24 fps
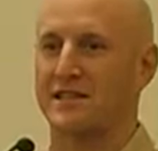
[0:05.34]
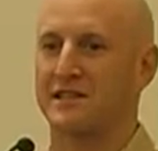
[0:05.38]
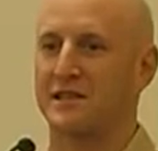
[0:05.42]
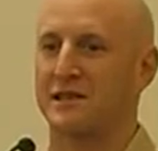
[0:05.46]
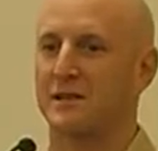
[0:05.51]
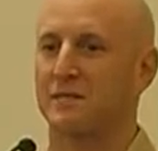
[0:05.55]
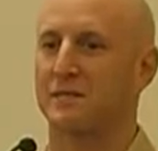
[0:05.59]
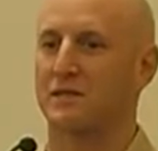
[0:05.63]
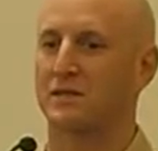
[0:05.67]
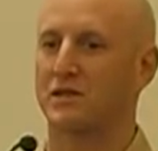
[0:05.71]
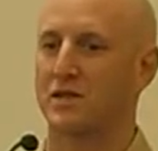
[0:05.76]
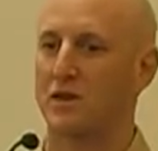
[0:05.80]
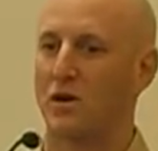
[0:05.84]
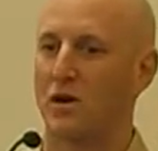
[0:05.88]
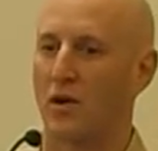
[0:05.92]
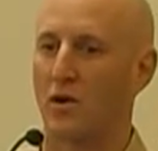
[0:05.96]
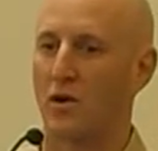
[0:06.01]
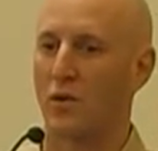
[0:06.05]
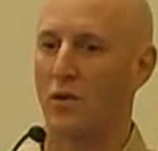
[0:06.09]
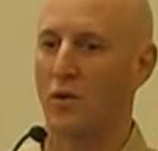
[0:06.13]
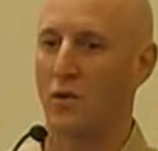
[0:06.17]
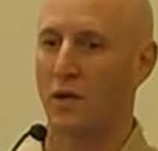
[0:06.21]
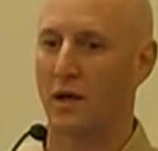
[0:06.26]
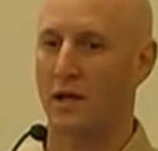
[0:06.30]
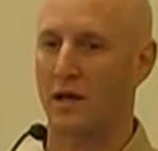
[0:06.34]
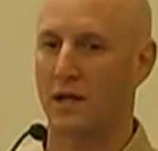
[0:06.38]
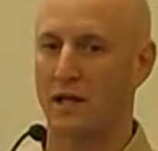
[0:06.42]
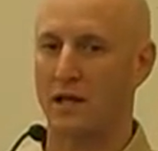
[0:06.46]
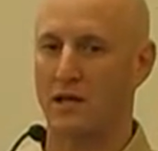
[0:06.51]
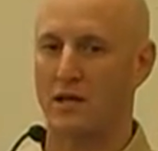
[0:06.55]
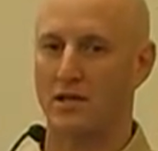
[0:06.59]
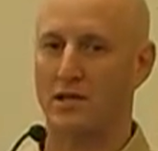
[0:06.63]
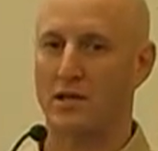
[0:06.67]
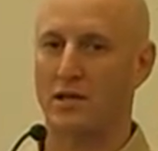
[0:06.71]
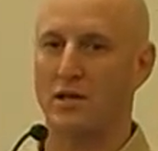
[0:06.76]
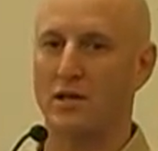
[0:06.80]
Awesome. So we're going to
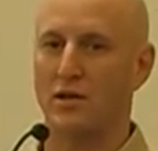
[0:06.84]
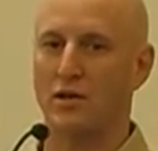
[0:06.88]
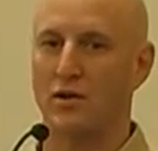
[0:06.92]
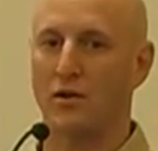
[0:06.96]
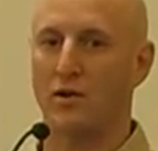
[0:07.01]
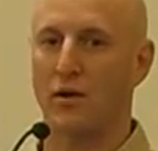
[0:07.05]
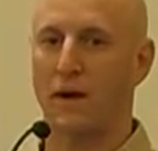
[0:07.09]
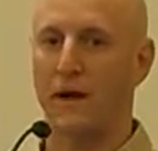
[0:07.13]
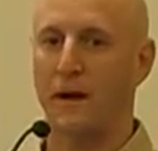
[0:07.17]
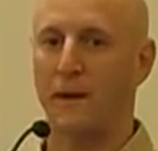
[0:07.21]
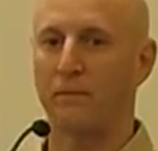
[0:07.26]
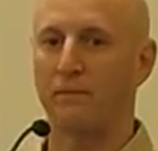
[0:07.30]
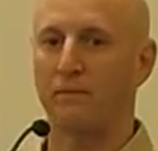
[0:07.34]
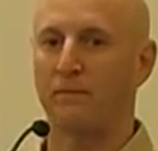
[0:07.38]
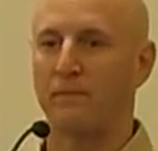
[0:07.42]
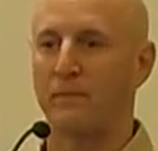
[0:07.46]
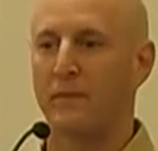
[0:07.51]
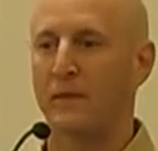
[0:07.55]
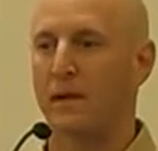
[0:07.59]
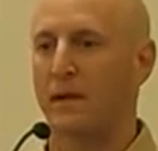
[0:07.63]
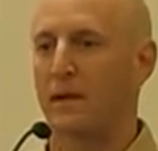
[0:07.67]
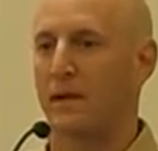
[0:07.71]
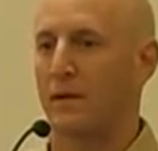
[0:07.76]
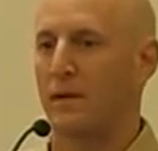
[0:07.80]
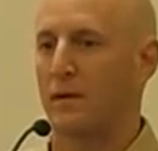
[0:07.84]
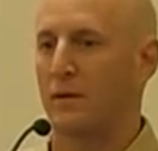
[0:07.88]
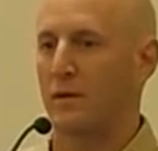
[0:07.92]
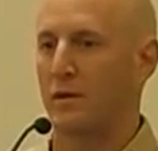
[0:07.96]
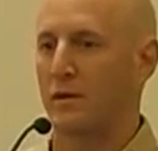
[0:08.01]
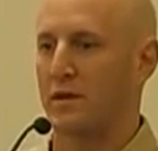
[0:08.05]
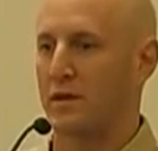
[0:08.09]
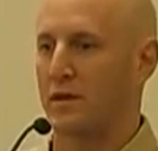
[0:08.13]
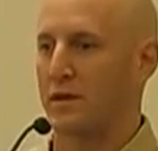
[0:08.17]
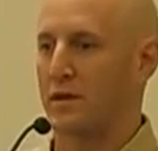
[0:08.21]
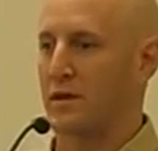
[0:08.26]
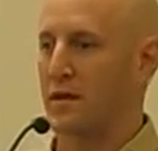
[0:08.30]
continue
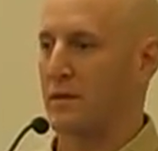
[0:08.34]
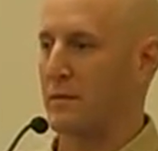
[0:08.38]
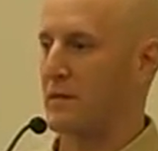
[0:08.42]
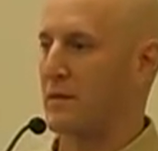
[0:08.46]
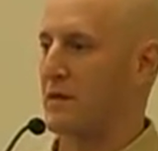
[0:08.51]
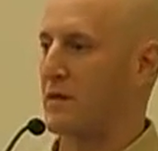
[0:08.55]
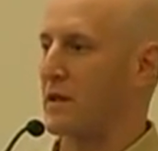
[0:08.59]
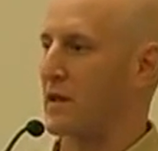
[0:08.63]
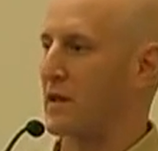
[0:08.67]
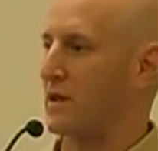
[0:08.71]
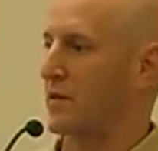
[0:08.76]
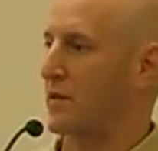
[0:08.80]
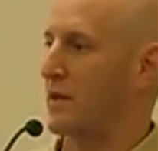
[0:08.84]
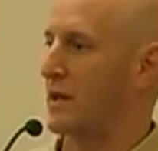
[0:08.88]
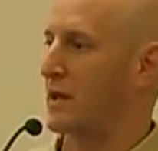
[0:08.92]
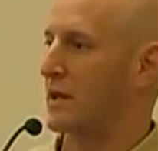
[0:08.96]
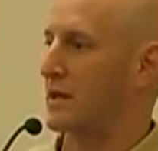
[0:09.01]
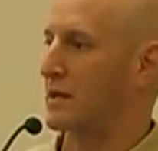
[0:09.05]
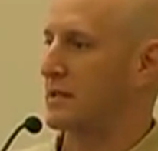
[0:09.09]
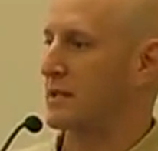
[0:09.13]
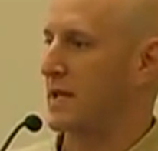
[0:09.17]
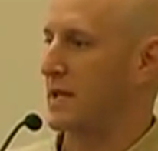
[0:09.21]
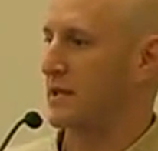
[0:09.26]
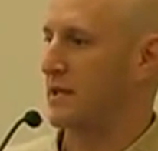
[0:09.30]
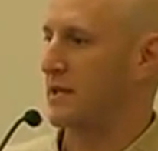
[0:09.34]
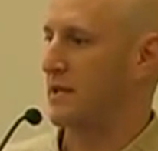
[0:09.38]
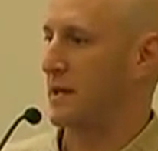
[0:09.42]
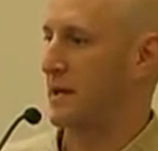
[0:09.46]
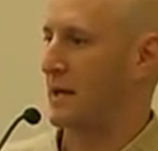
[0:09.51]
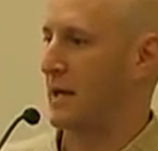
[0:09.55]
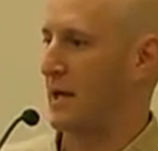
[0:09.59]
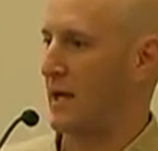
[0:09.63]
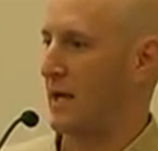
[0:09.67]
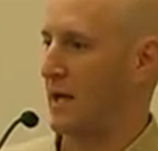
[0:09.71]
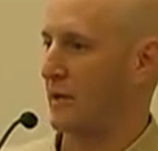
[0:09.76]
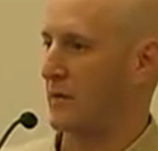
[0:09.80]
with the theme of the integrated
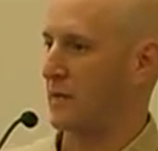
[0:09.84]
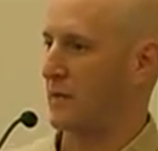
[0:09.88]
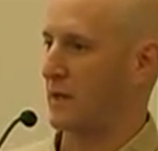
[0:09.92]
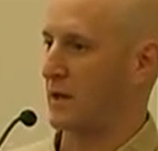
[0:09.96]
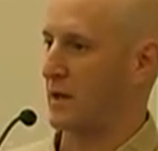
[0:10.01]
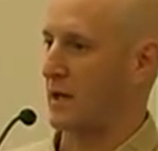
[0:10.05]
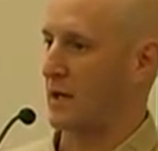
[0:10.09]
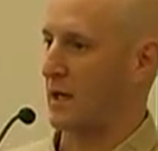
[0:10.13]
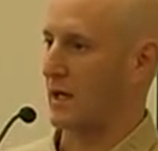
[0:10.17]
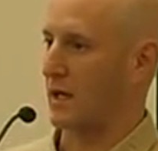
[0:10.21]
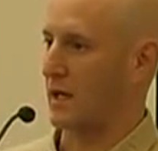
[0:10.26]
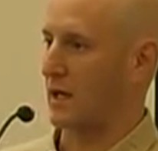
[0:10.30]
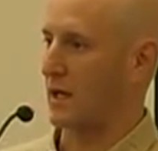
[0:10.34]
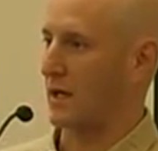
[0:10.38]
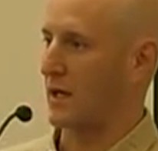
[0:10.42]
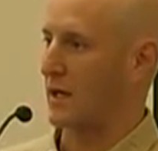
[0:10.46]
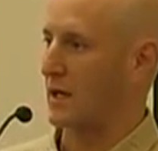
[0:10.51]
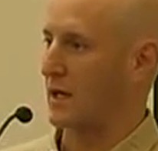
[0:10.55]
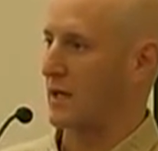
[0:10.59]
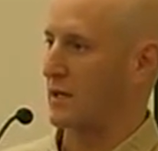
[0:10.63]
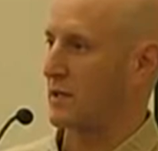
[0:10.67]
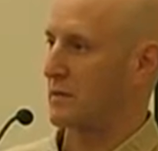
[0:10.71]
assessment, and we're going to